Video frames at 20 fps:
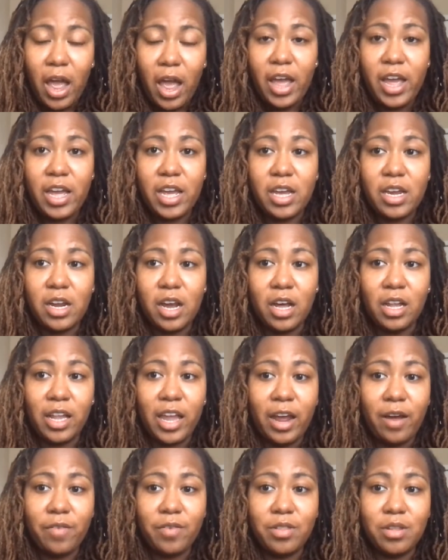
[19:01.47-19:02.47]
and
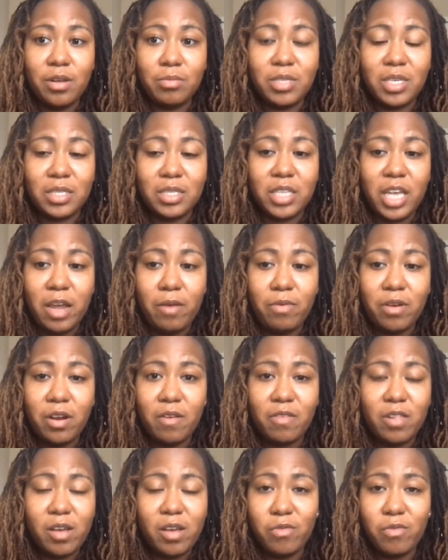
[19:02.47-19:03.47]
allowing them to say
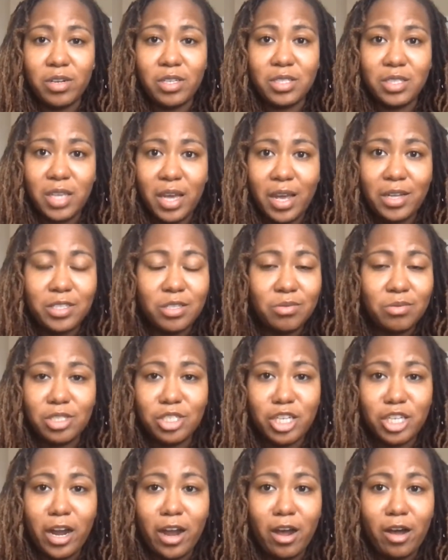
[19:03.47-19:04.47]
whatever they want to say to a
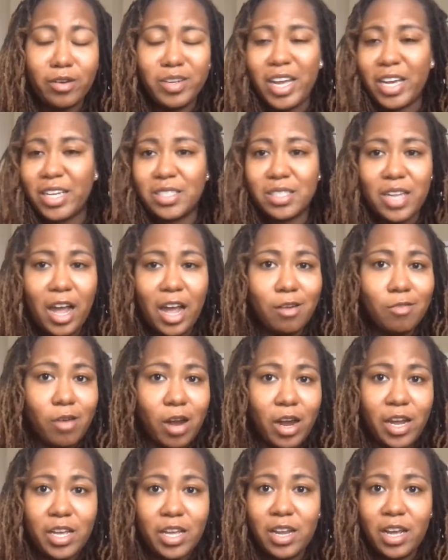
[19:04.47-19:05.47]
child. That's not
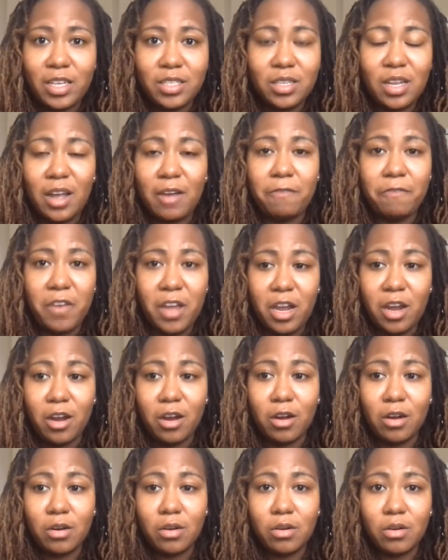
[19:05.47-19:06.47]
right and that's not
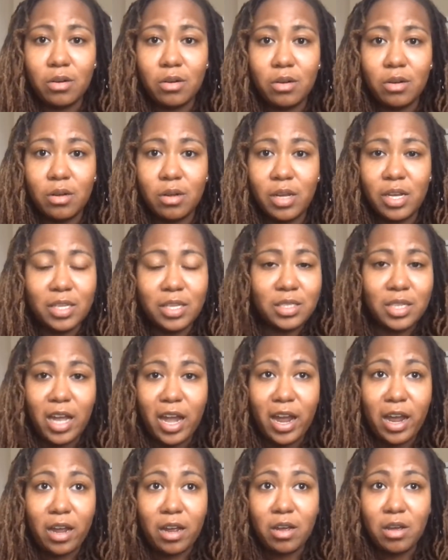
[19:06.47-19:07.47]
fair. It's
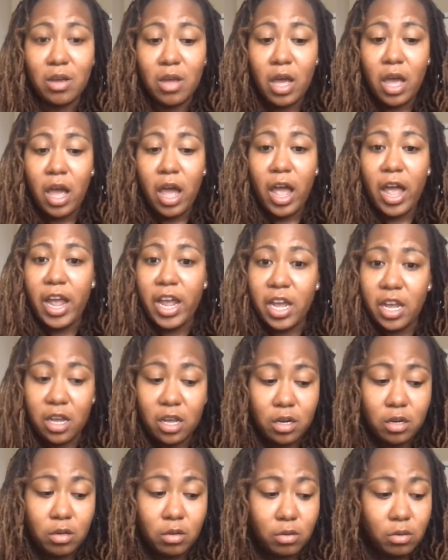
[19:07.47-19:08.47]
not.
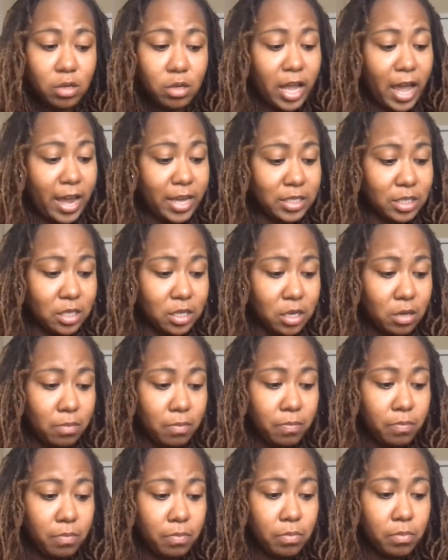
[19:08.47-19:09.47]
And lastly,
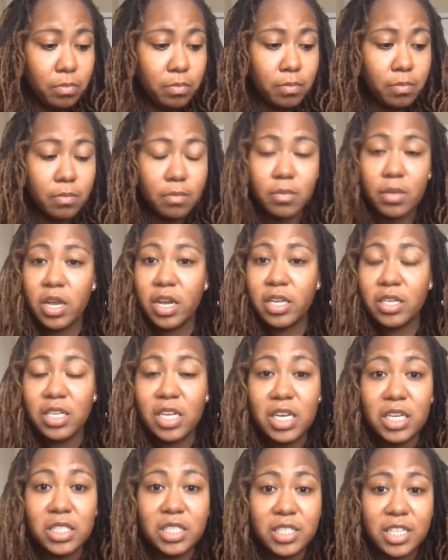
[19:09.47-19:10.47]

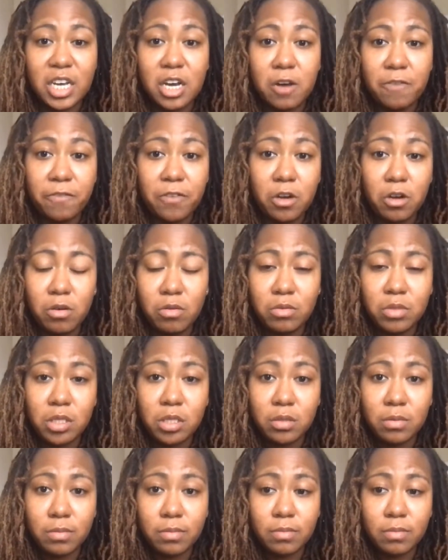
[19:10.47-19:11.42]
these cell phones,